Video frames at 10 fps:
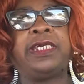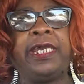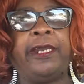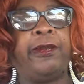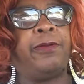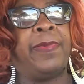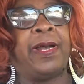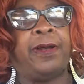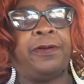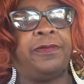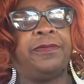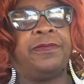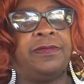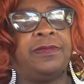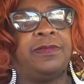care about
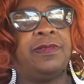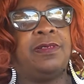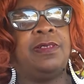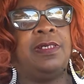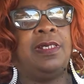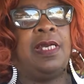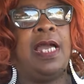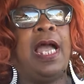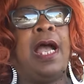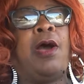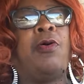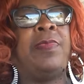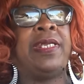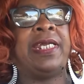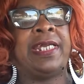how
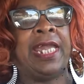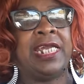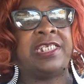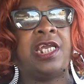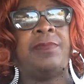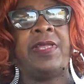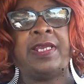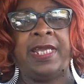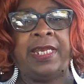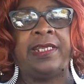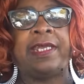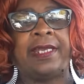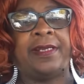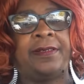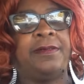many cash out that lady
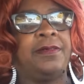had.